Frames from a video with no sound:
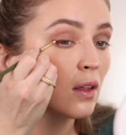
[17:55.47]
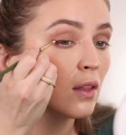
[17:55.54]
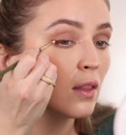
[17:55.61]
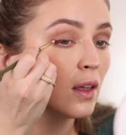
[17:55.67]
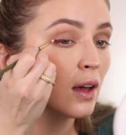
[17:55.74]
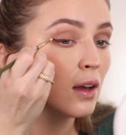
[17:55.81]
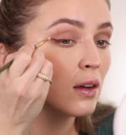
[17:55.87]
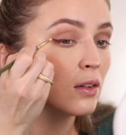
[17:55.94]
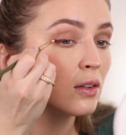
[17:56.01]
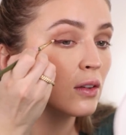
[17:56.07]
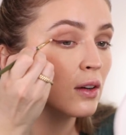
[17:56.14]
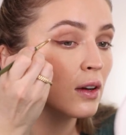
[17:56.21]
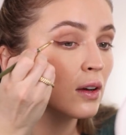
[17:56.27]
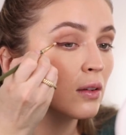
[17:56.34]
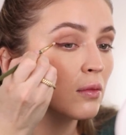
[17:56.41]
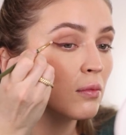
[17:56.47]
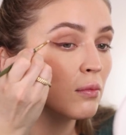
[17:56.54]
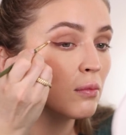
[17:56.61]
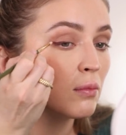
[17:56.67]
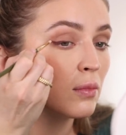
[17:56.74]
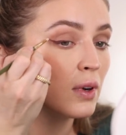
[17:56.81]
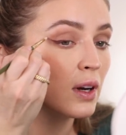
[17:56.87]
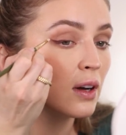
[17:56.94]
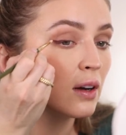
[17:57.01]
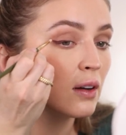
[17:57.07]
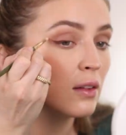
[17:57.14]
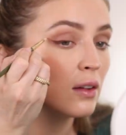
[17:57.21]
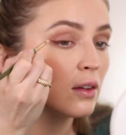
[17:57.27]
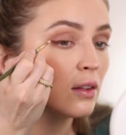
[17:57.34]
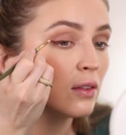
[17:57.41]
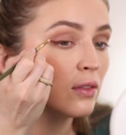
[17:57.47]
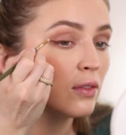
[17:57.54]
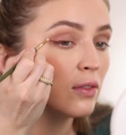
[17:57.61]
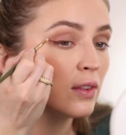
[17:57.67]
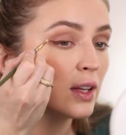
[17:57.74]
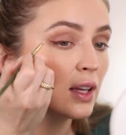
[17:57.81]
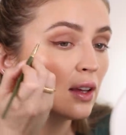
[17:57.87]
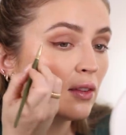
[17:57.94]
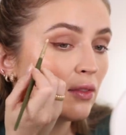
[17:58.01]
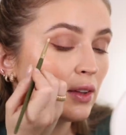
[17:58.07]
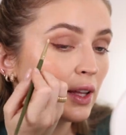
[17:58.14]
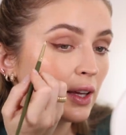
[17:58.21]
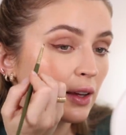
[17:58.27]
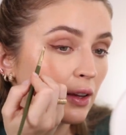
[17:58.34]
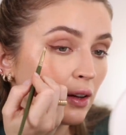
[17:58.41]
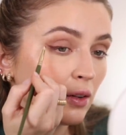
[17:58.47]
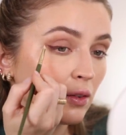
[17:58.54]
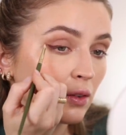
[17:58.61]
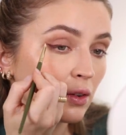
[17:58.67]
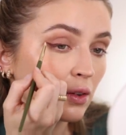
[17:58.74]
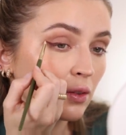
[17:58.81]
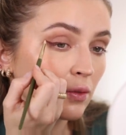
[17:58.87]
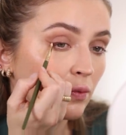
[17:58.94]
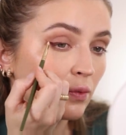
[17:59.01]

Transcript: that and try and bring our little flicky flick out.